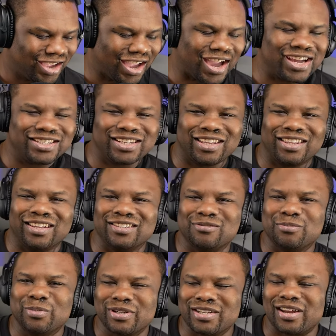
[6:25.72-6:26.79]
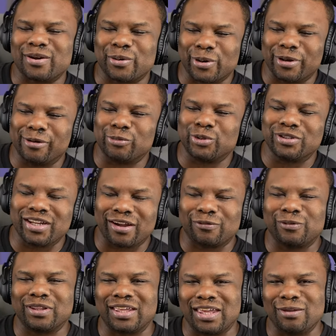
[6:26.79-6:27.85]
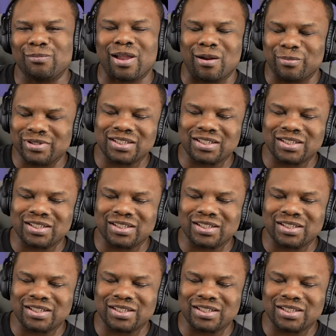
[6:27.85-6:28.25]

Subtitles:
I tell you this, Miss Eggman will definitely keep coming